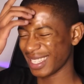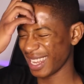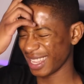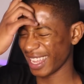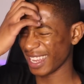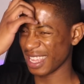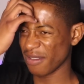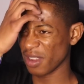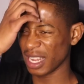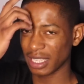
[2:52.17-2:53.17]
And they can
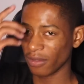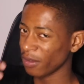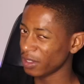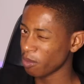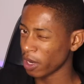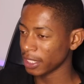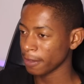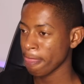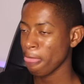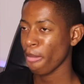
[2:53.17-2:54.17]
give you, let's say, 50
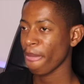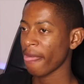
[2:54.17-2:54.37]
points.